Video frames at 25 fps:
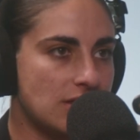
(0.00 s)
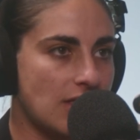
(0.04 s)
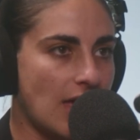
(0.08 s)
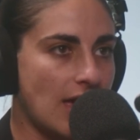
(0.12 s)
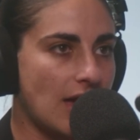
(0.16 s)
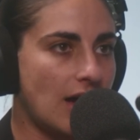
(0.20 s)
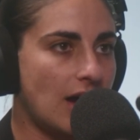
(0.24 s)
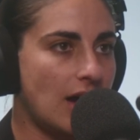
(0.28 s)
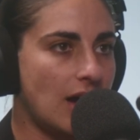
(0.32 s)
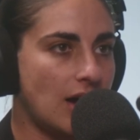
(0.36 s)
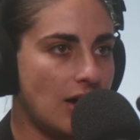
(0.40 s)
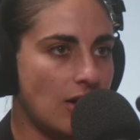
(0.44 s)

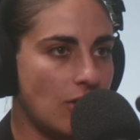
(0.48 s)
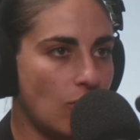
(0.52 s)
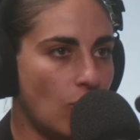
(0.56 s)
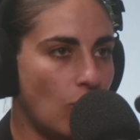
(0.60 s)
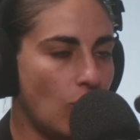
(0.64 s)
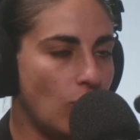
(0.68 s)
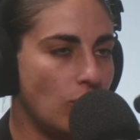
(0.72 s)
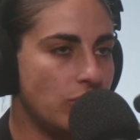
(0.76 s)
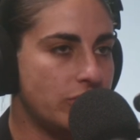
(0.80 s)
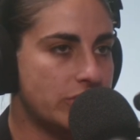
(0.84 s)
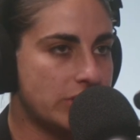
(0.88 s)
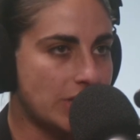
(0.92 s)
They are
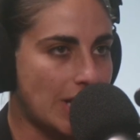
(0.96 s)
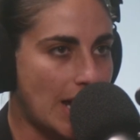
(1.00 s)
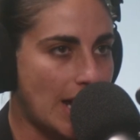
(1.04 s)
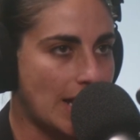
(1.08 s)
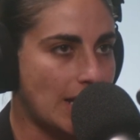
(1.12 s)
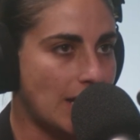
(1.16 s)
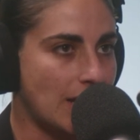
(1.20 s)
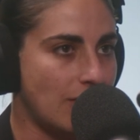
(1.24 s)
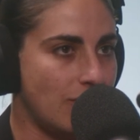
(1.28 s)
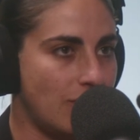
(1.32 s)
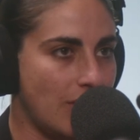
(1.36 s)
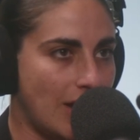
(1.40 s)
all
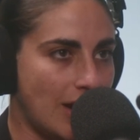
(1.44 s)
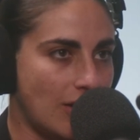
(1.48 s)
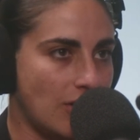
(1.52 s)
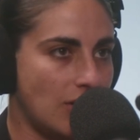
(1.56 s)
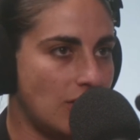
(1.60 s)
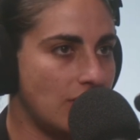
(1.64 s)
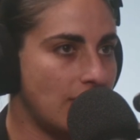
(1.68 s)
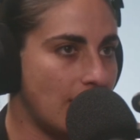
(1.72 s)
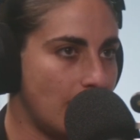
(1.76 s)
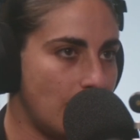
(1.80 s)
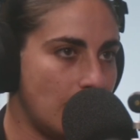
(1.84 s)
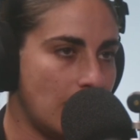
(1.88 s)
slightly
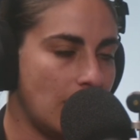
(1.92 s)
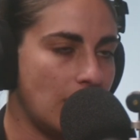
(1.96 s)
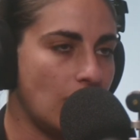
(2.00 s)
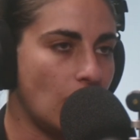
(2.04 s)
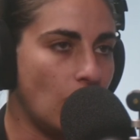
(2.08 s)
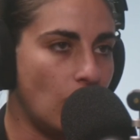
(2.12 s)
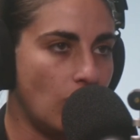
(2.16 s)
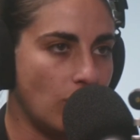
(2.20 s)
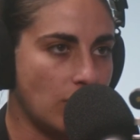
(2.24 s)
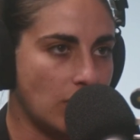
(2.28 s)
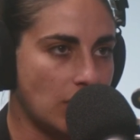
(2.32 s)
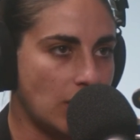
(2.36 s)
varied. They're
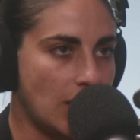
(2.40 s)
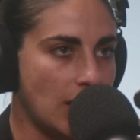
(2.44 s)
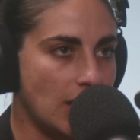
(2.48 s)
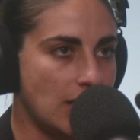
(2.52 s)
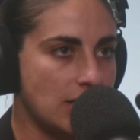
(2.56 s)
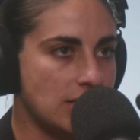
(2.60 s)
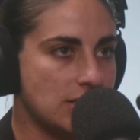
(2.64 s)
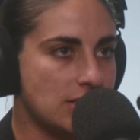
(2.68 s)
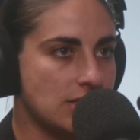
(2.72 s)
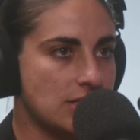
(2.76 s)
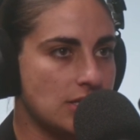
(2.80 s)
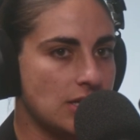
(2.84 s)
being
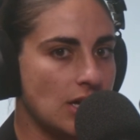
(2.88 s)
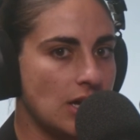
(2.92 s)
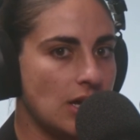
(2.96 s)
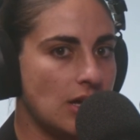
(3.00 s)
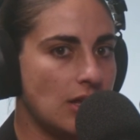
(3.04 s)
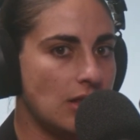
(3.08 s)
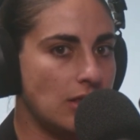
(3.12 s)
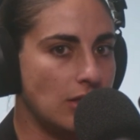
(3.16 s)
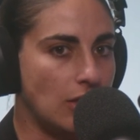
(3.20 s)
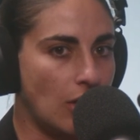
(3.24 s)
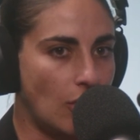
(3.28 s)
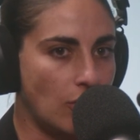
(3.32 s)
organised
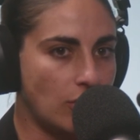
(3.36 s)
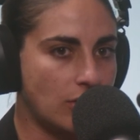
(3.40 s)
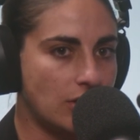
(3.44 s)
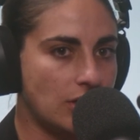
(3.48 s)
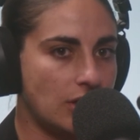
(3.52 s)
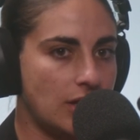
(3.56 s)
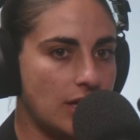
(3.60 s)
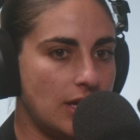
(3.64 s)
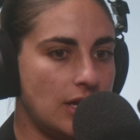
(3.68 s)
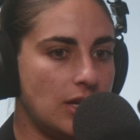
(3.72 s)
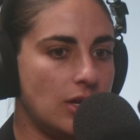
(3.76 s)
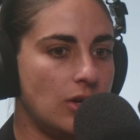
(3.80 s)

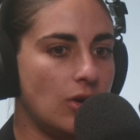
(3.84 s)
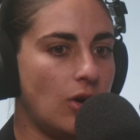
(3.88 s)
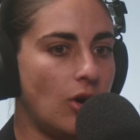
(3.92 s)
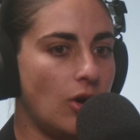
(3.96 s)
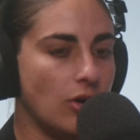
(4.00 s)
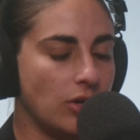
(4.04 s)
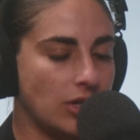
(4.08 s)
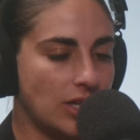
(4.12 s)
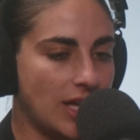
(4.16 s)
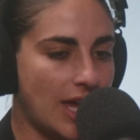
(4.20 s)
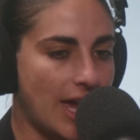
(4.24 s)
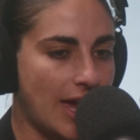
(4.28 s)
locally
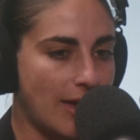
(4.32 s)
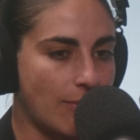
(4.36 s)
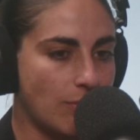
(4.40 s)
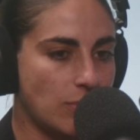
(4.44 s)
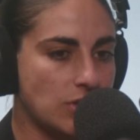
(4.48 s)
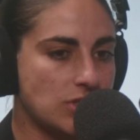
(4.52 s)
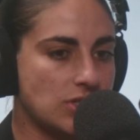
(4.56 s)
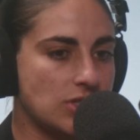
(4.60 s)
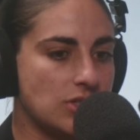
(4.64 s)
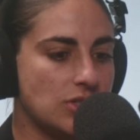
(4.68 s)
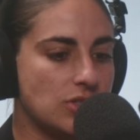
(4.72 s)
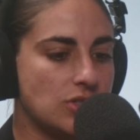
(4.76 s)
on
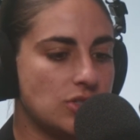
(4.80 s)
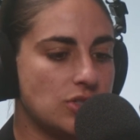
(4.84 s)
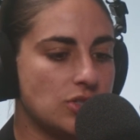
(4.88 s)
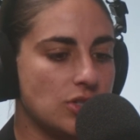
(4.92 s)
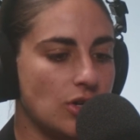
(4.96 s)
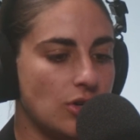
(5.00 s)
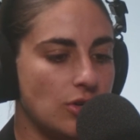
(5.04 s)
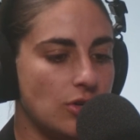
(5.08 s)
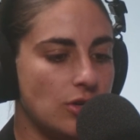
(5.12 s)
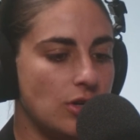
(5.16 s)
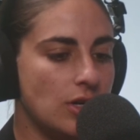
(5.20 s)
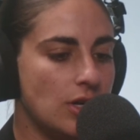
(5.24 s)
campuses.
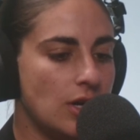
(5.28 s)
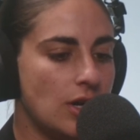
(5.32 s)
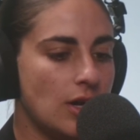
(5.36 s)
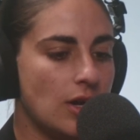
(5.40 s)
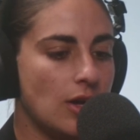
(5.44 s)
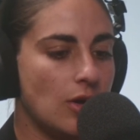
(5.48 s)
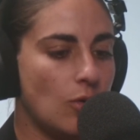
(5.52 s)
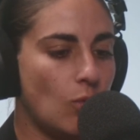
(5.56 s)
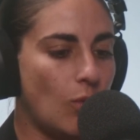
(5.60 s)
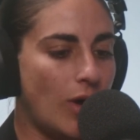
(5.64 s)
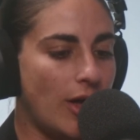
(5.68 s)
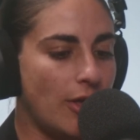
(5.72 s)
So
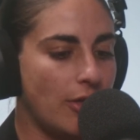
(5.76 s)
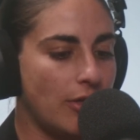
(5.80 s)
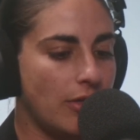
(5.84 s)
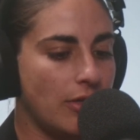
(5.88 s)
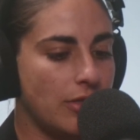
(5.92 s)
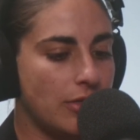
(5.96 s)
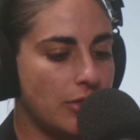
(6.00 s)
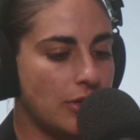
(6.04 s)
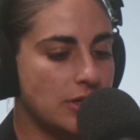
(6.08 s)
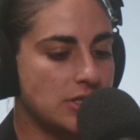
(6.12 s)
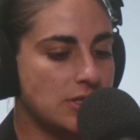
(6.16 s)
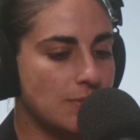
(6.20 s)

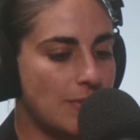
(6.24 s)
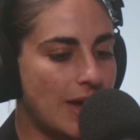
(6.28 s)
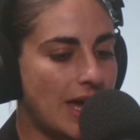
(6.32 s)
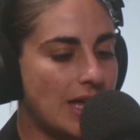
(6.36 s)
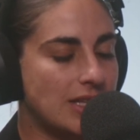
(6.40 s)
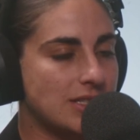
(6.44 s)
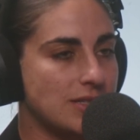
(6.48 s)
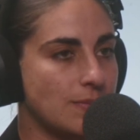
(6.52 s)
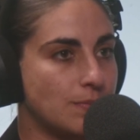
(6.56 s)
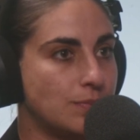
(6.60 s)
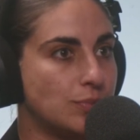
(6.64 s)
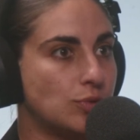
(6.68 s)
while the
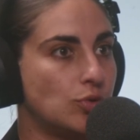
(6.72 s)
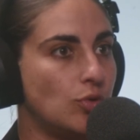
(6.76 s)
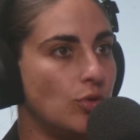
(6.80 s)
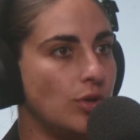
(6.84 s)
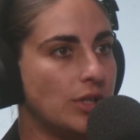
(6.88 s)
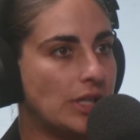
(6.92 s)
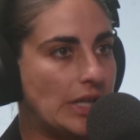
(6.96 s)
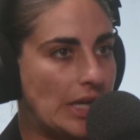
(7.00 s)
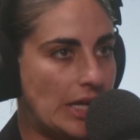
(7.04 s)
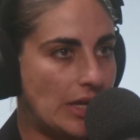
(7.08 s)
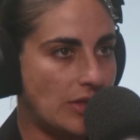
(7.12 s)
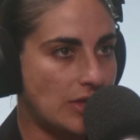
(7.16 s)
demands are
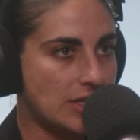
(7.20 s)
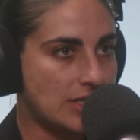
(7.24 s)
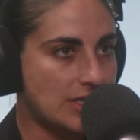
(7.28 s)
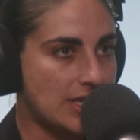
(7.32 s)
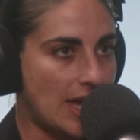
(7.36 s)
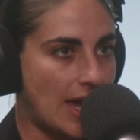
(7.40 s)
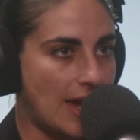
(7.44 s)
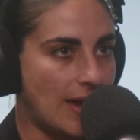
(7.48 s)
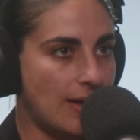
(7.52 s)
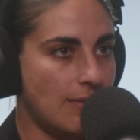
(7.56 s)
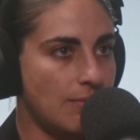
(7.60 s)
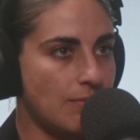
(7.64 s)
broadly the
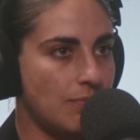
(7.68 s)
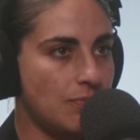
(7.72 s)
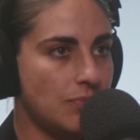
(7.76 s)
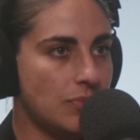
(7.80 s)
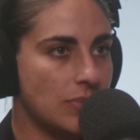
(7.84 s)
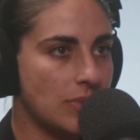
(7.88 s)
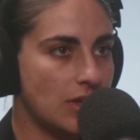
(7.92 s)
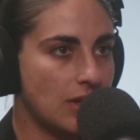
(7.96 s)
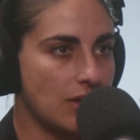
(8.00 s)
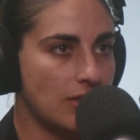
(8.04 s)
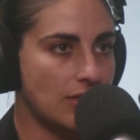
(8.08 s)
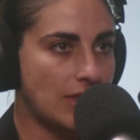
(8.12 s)

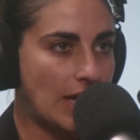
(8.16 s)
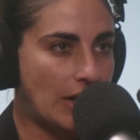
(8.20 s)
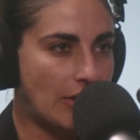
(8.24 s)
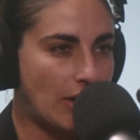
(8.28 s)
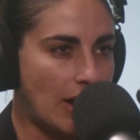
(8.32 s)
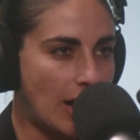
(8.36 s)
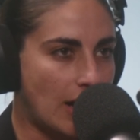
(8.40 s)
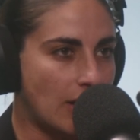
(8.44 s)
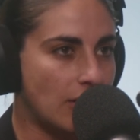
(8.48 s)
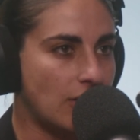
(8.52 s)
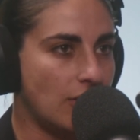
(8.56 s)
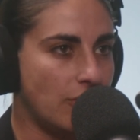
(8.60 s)
same, there
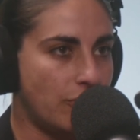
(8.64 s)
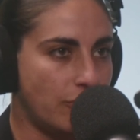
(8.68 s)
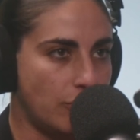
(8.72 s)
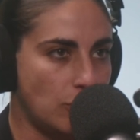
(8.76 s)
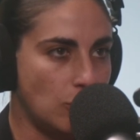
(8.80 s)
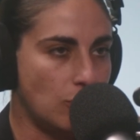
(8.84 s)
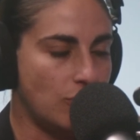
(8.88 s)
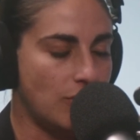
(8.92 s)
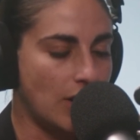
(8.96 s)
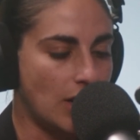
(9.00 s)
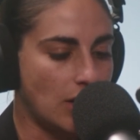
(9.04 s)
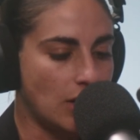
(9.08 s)
are a
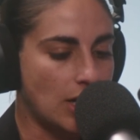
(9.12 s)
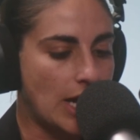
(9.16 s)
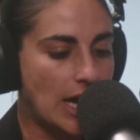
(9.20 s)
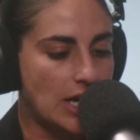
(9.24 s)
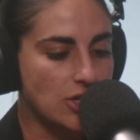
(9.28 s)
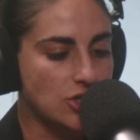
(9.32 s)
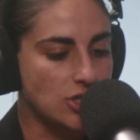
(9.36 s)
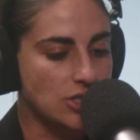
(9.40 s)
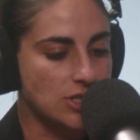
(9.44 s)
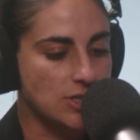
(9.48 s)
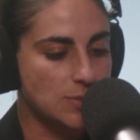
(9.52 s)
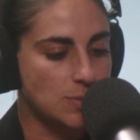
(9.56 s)
few
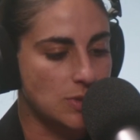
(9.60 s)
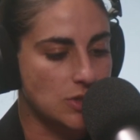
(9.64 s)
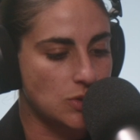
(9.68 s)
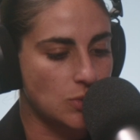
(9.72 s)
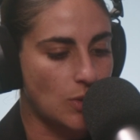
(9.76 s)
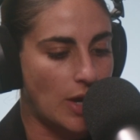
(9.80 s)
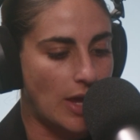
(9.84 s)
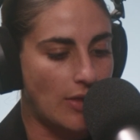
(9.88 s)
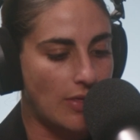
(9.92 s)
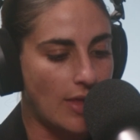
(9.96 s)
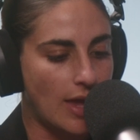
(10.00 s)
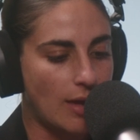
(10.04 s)
variations
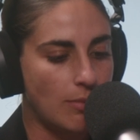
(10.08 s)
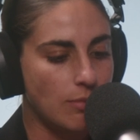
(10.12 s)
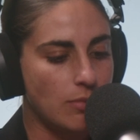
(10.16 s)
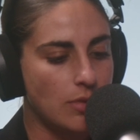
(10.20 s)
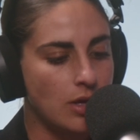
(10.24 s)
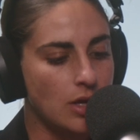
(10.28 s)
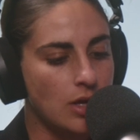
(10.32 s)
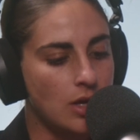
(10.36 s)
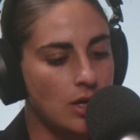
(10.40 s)
between them.